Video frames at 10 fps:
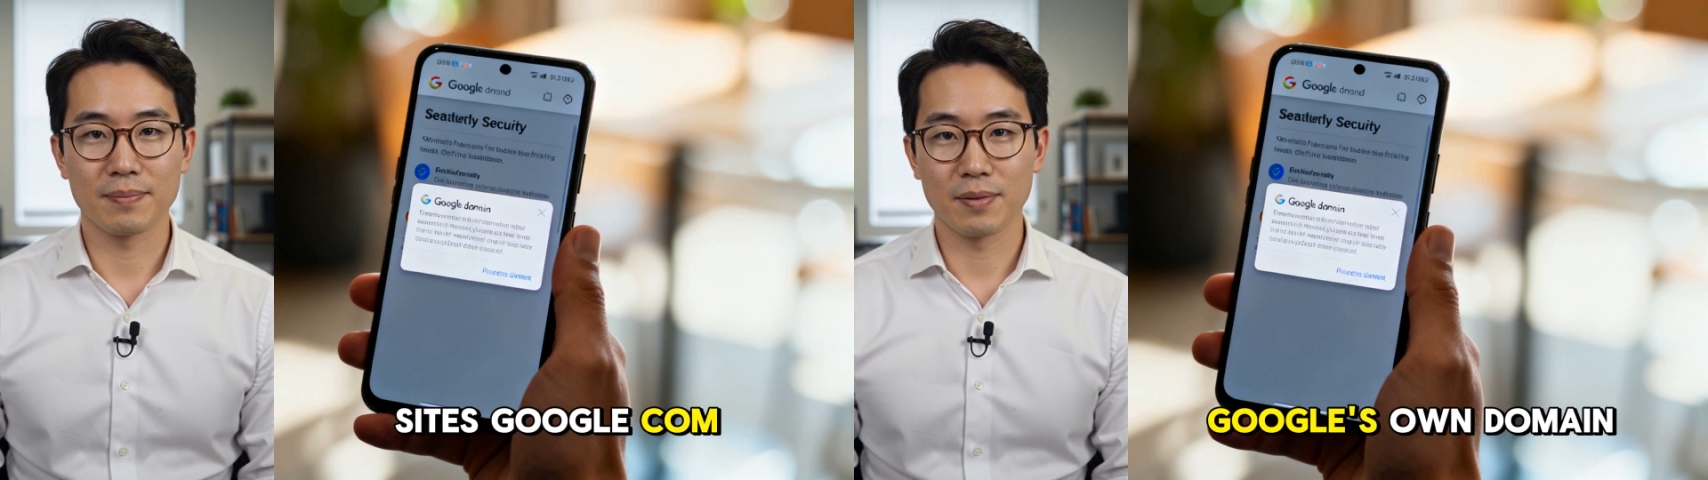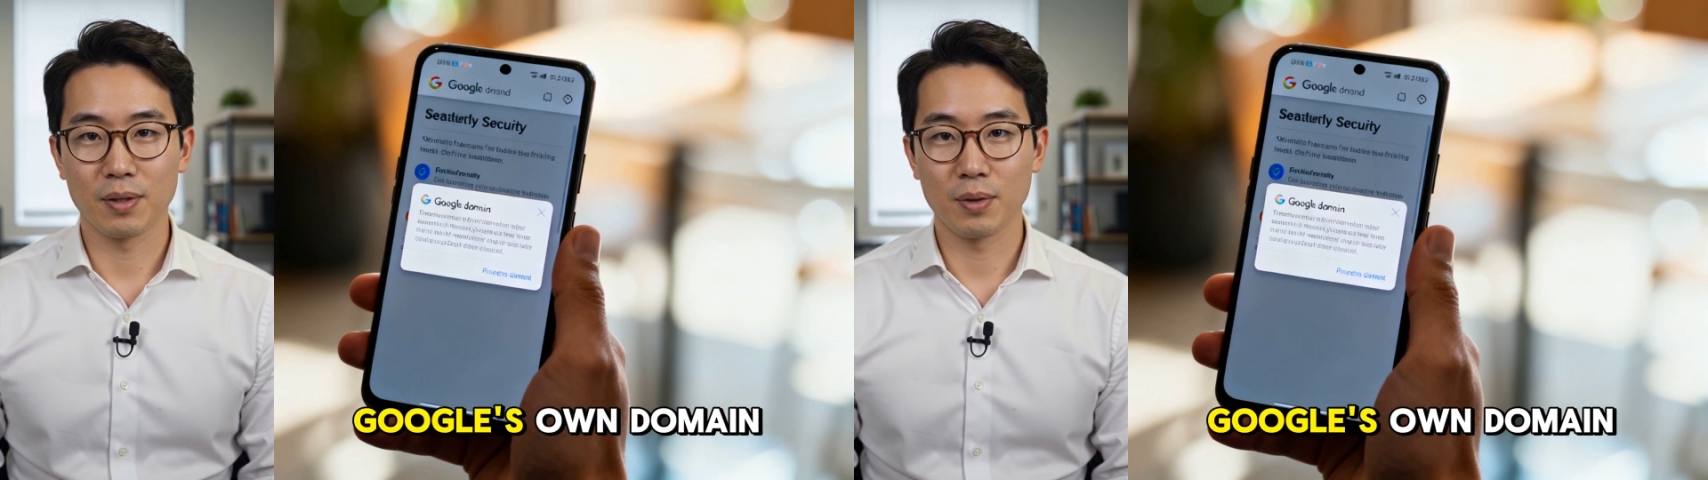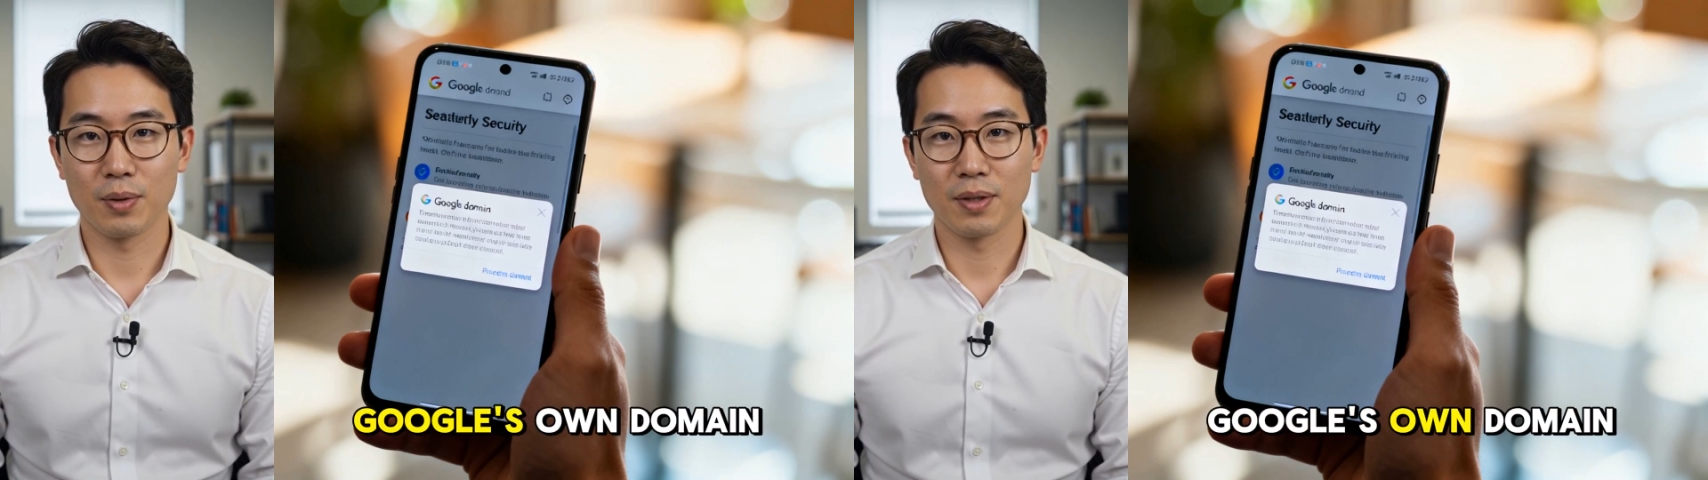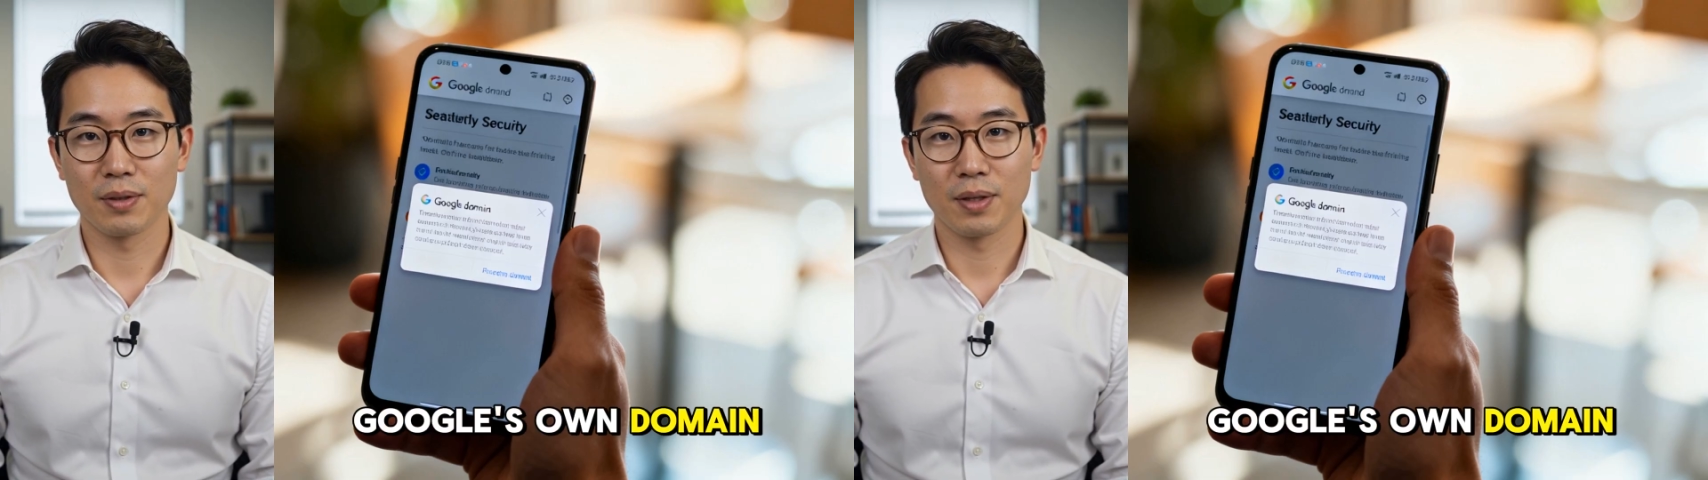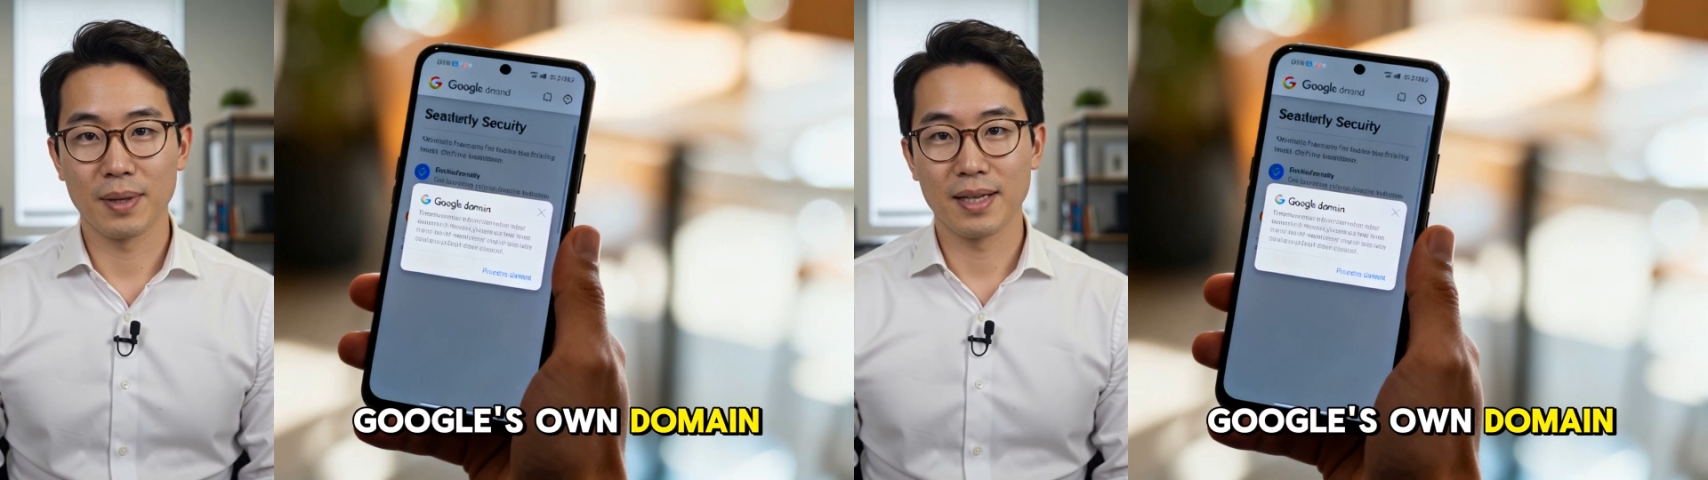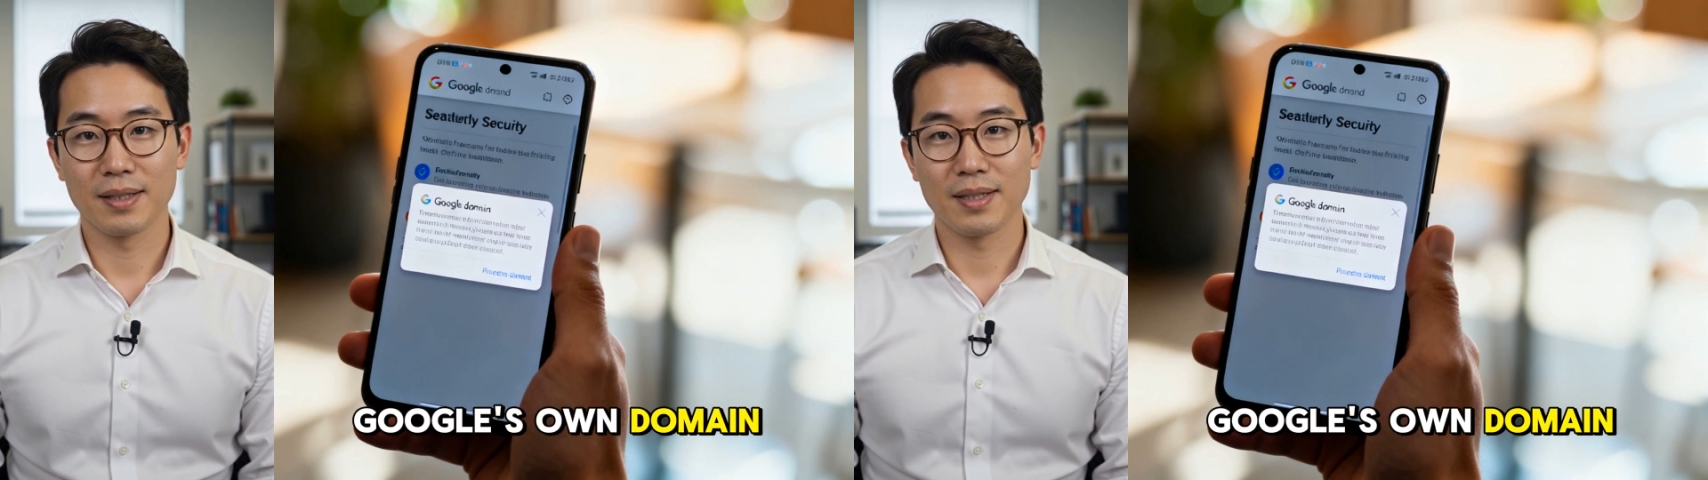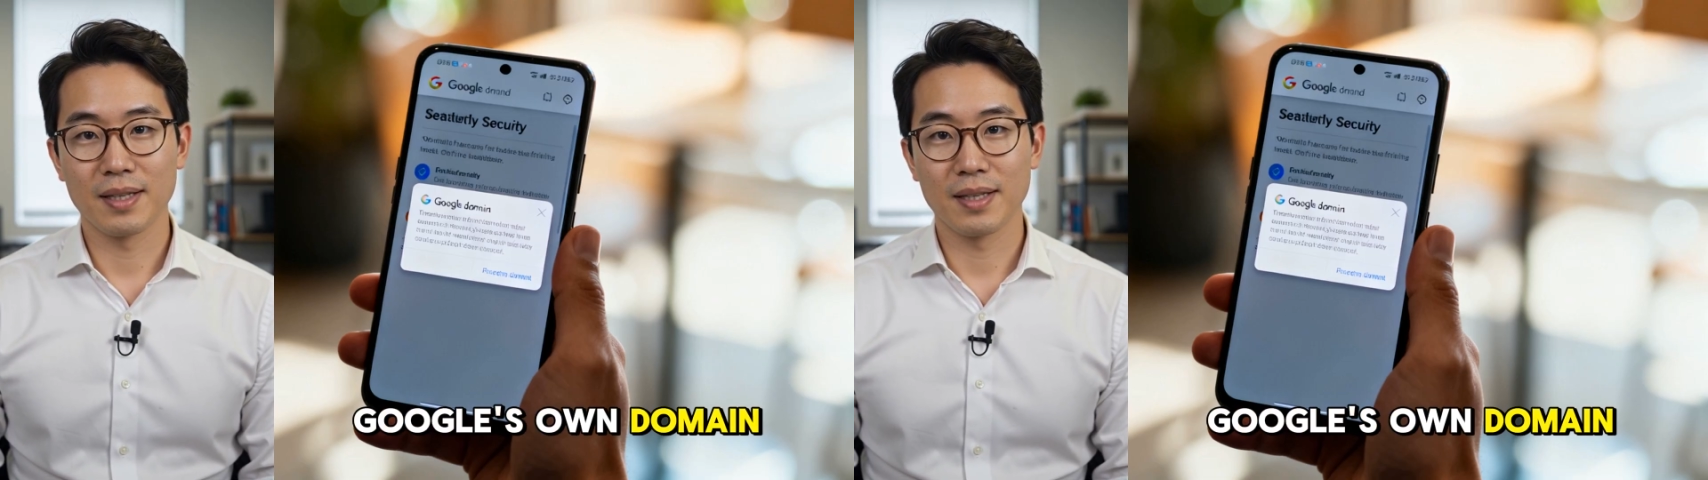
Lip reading: Google's own domain,